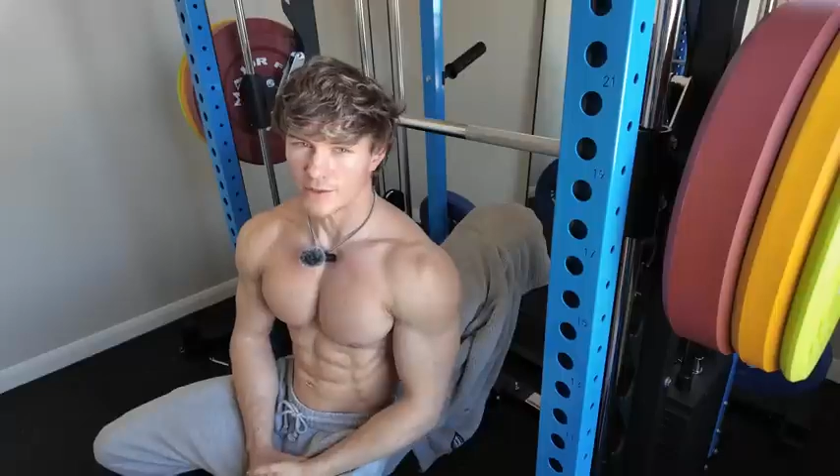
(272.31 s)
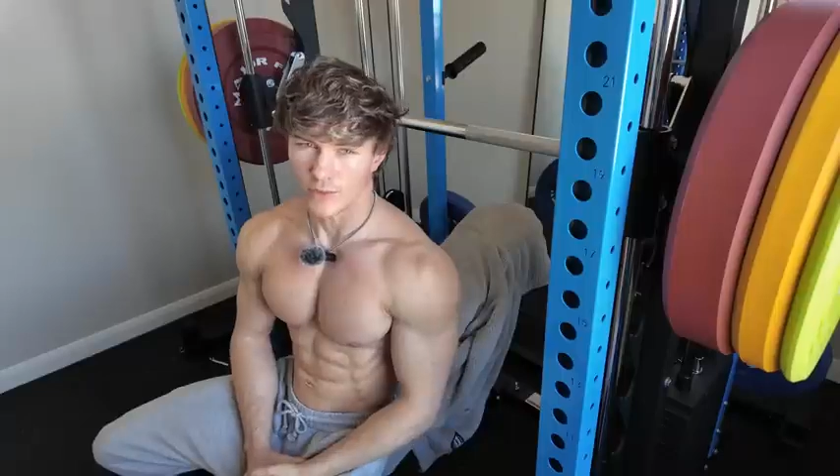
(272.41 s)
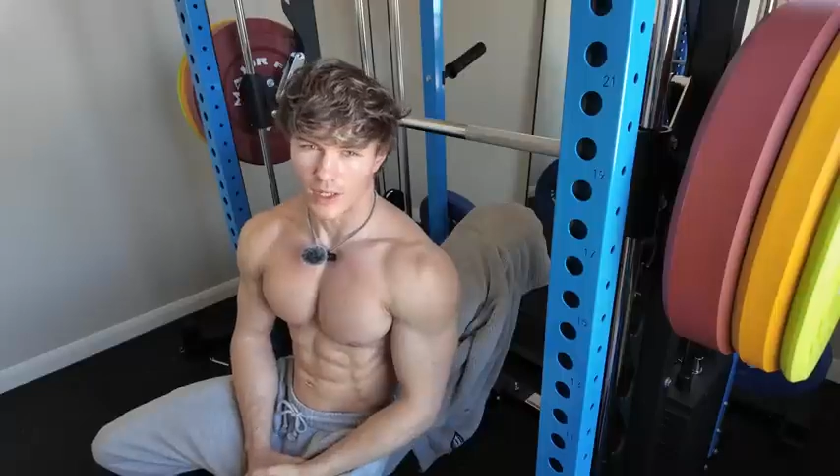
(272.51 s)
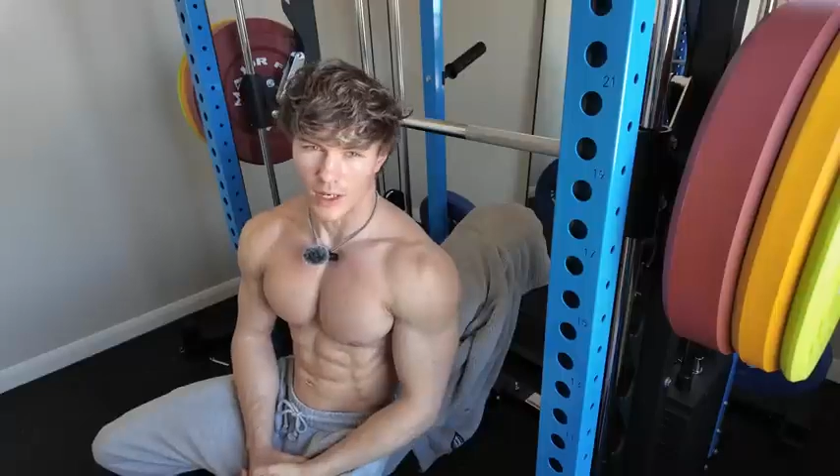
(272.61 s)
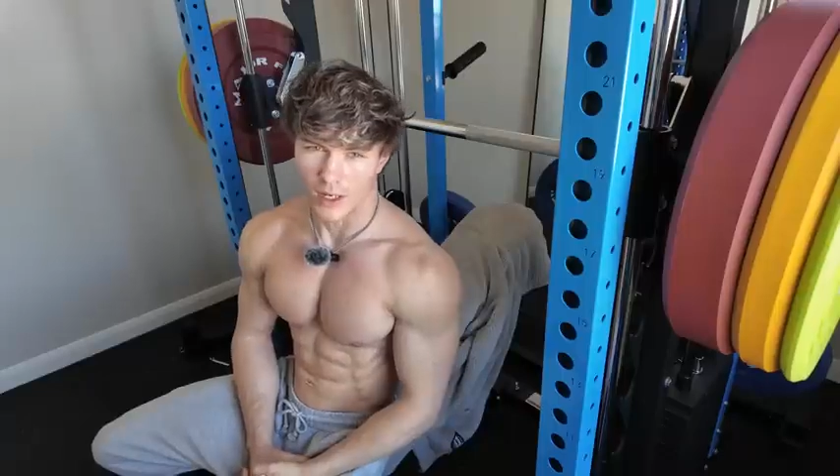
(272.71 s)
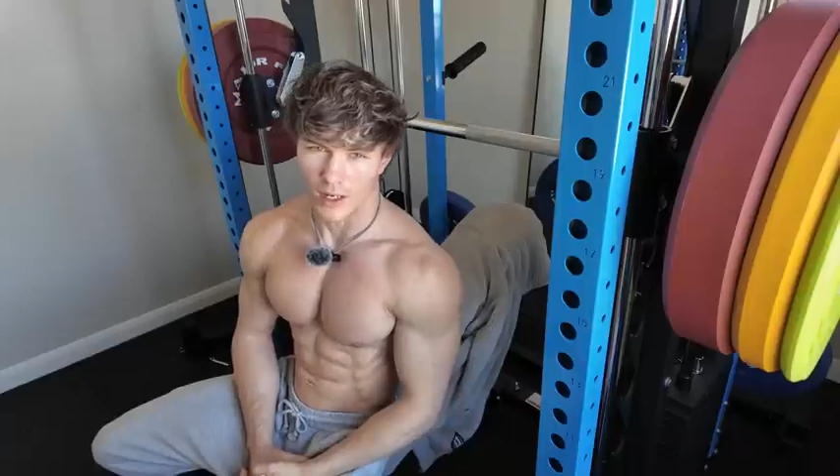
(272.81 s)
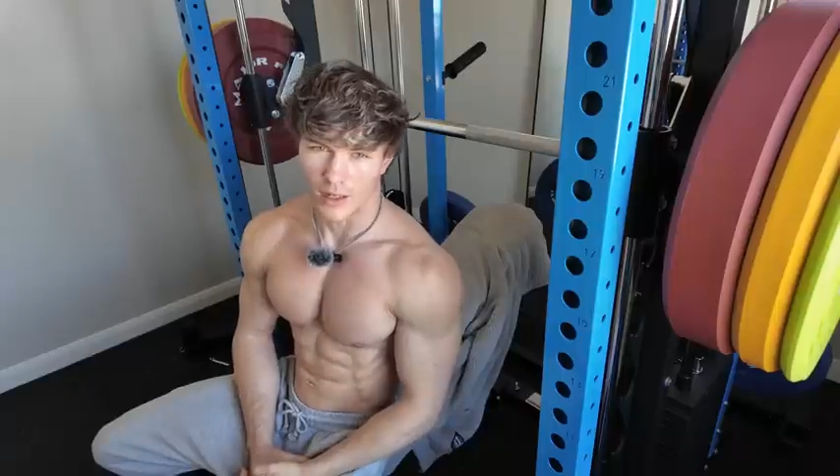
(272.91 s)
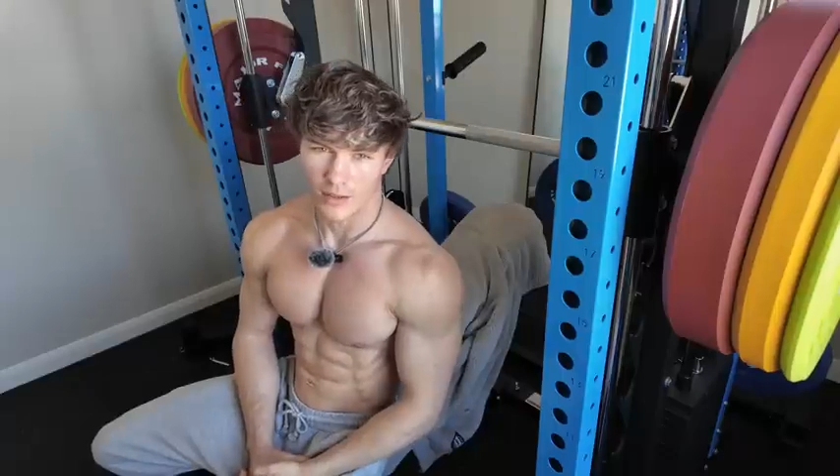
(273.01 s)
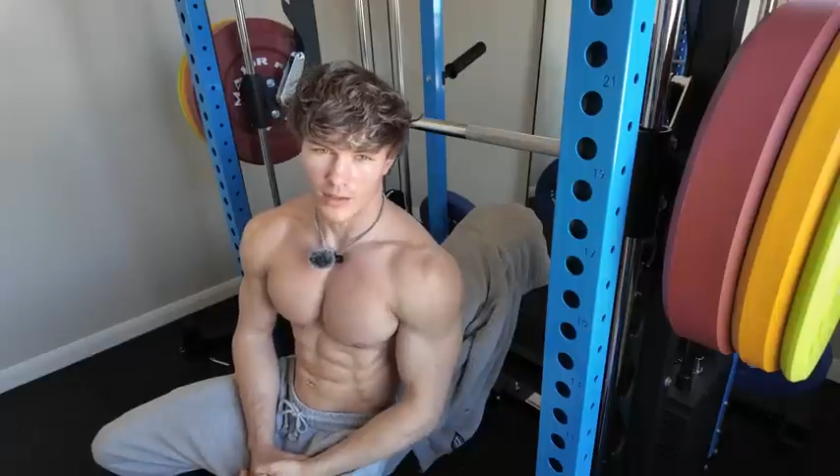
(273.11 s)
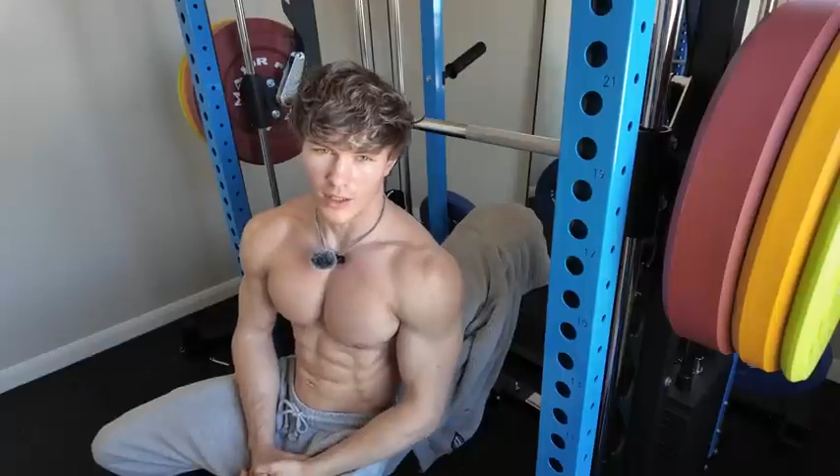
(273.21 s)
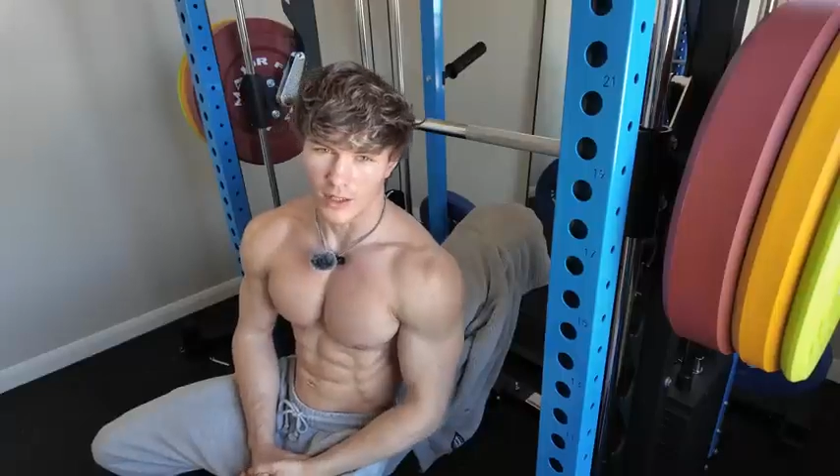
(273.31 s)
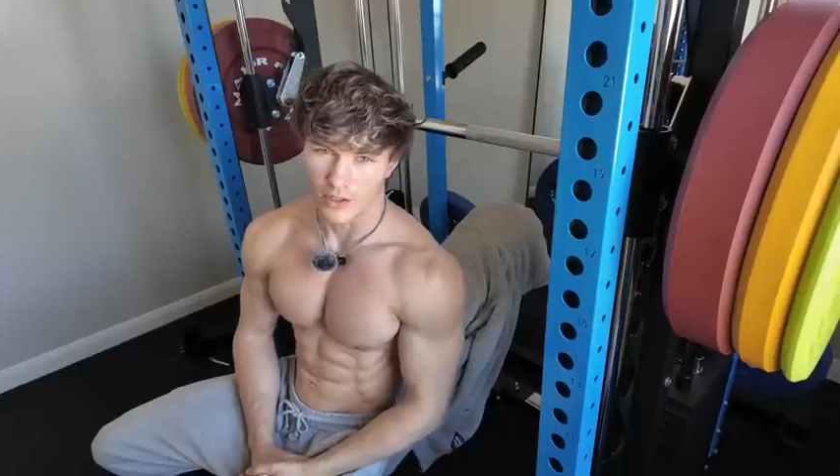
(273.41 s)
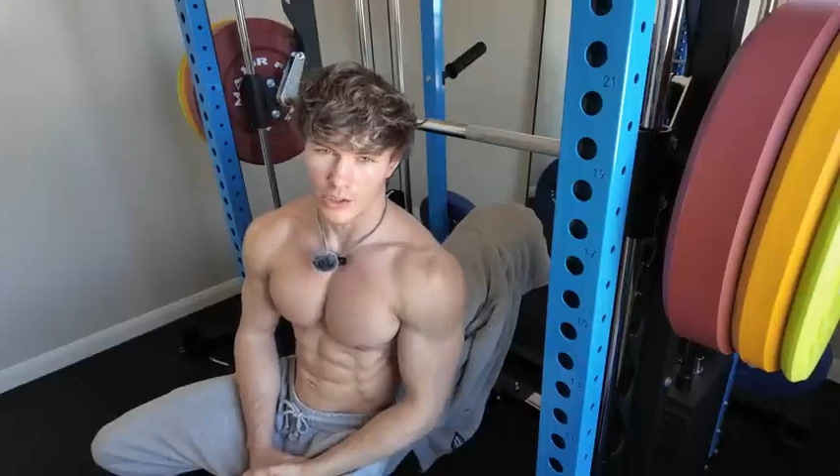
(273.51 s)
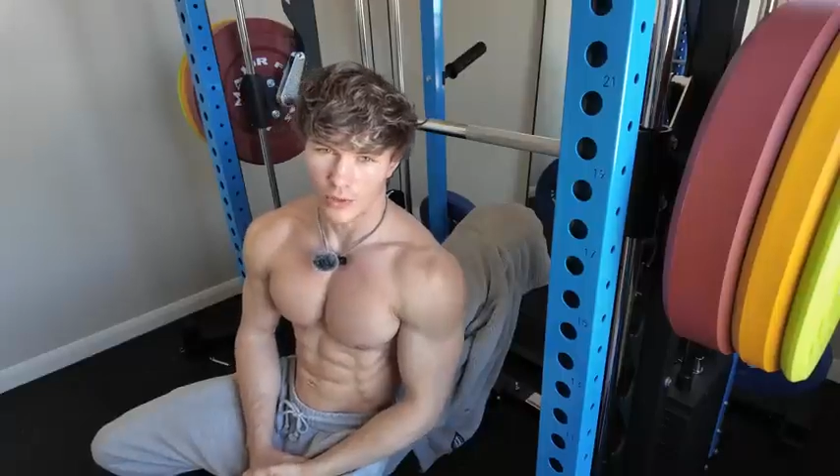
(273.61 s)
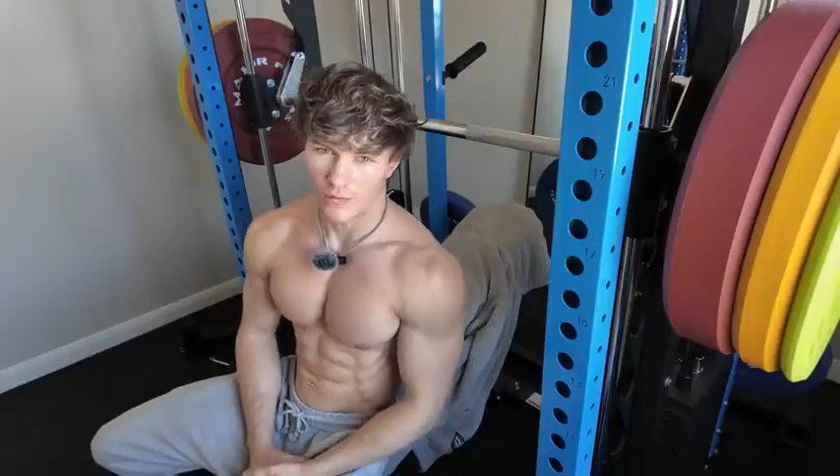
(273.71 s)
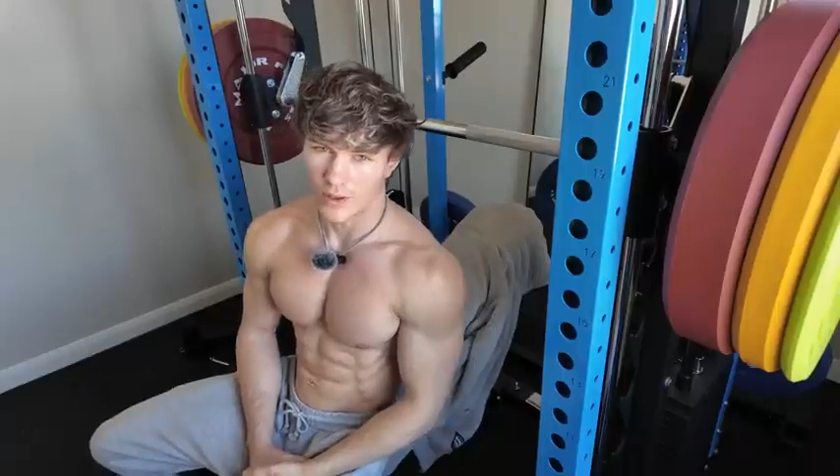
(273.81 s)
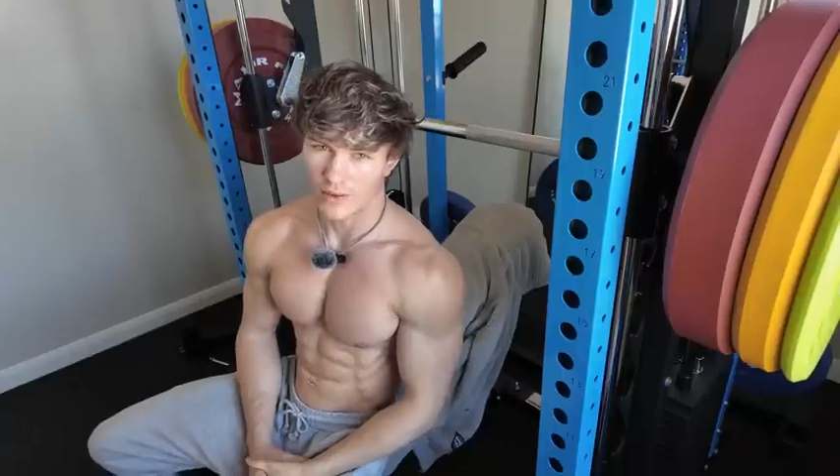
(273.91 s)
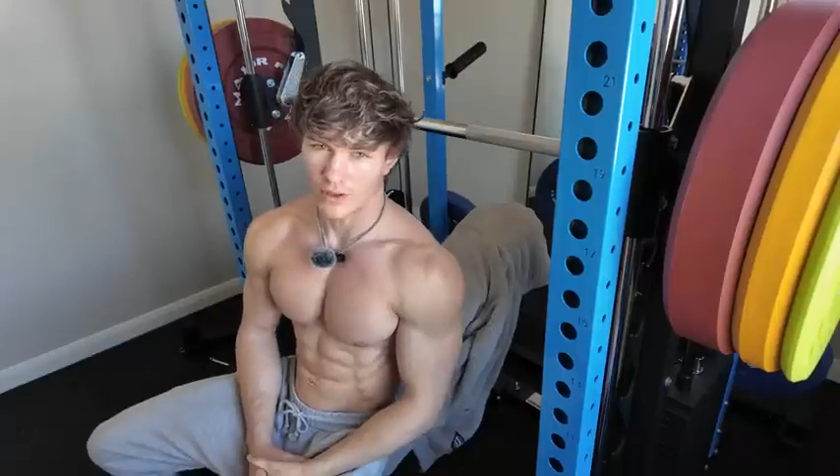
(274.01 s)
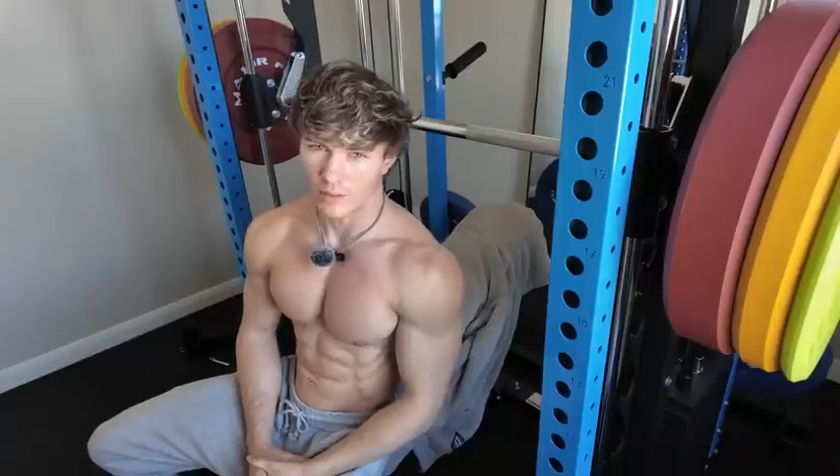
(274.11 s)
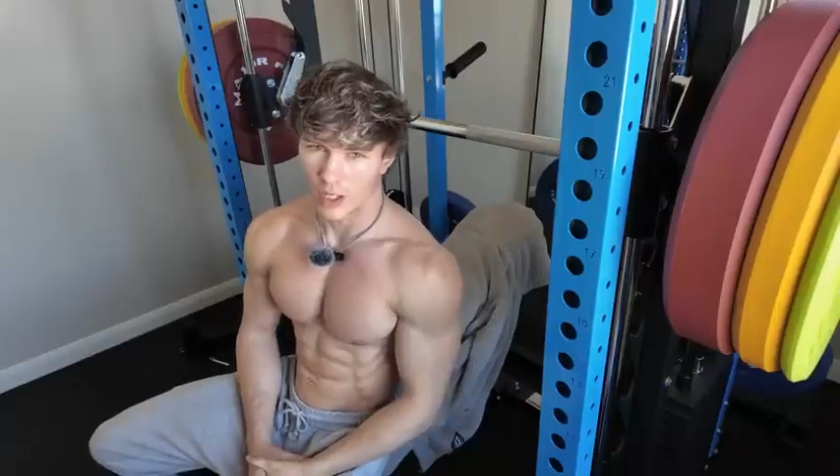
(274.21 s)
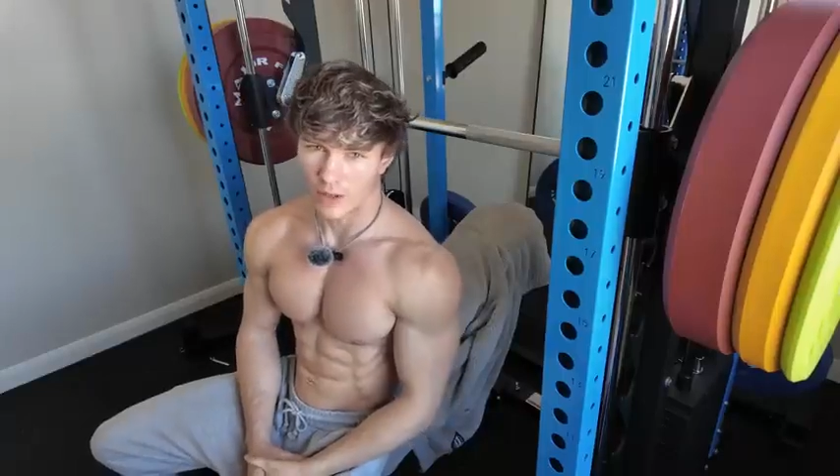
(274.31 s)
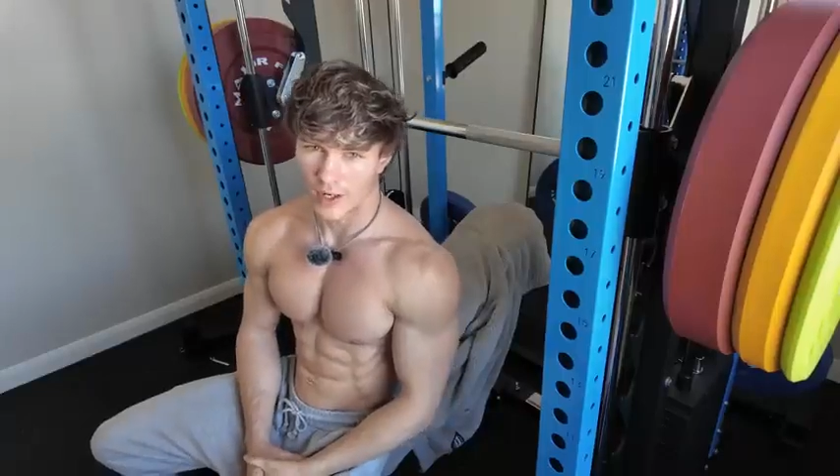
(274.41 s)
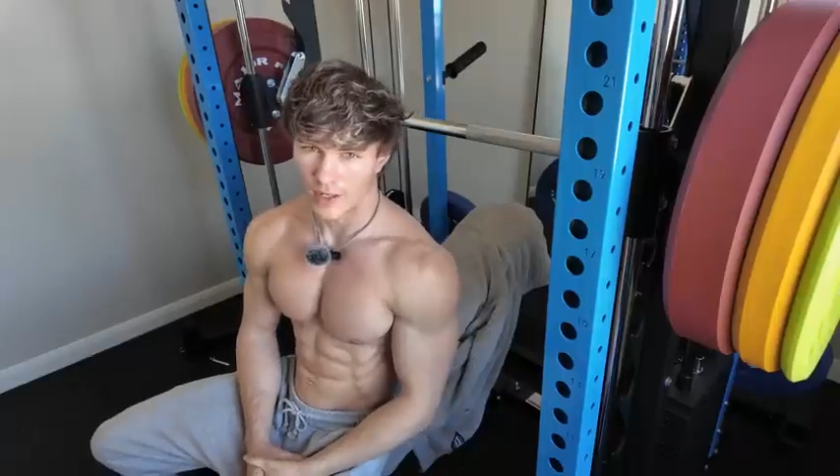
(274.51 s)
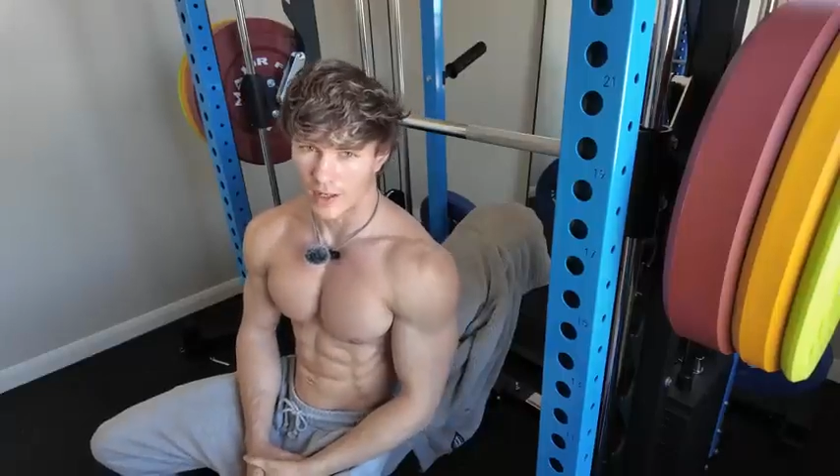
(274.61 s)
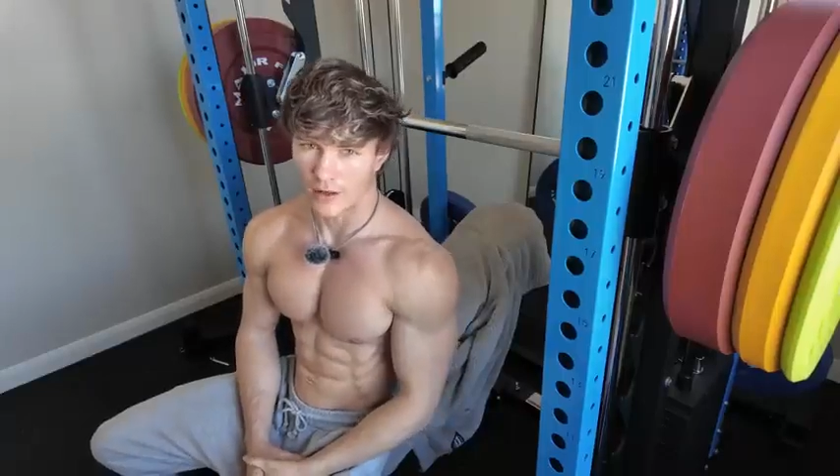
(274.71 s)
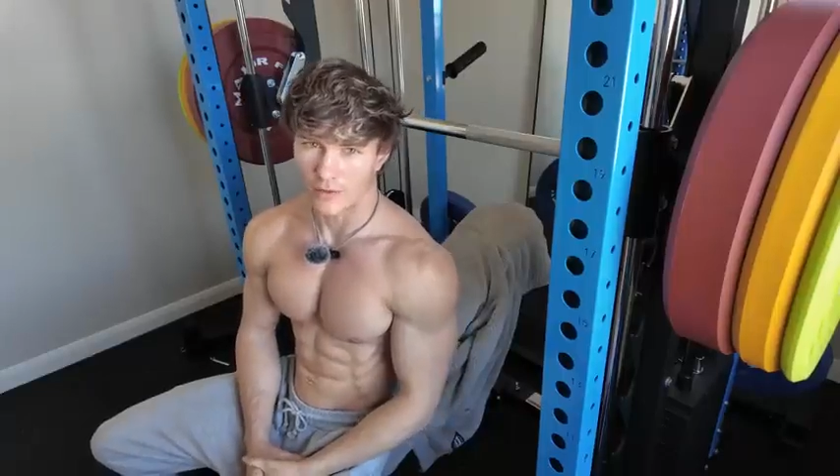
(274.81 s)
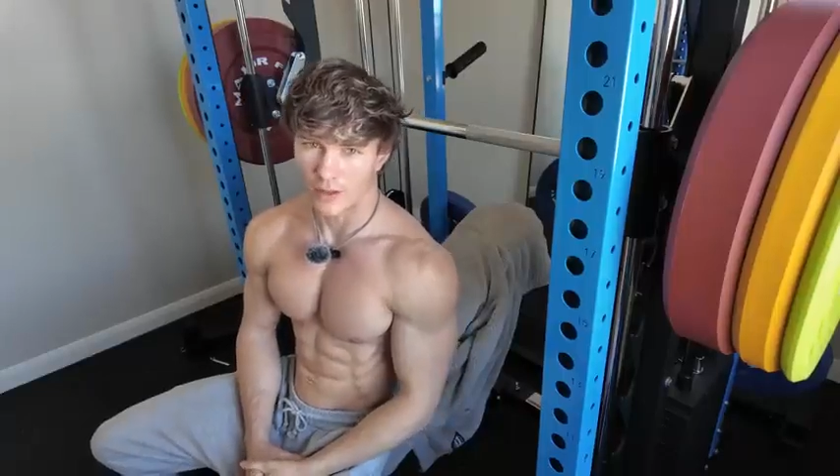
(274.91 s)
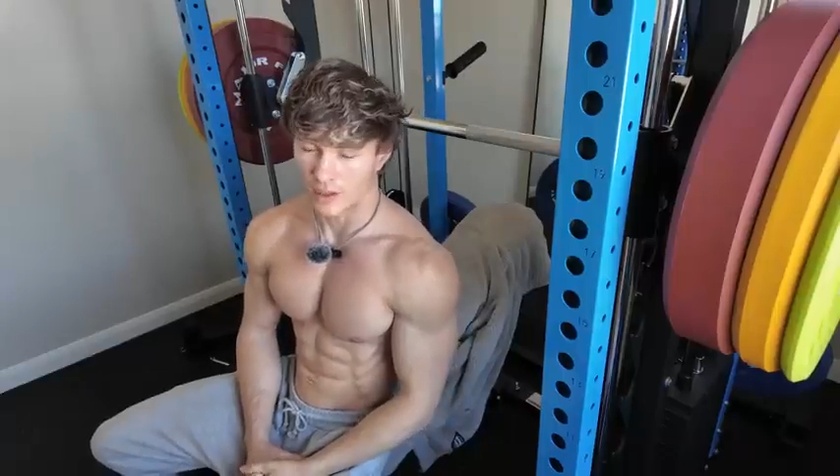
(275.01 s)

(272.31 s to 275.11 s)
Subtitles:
so we got 205 on the bar right now.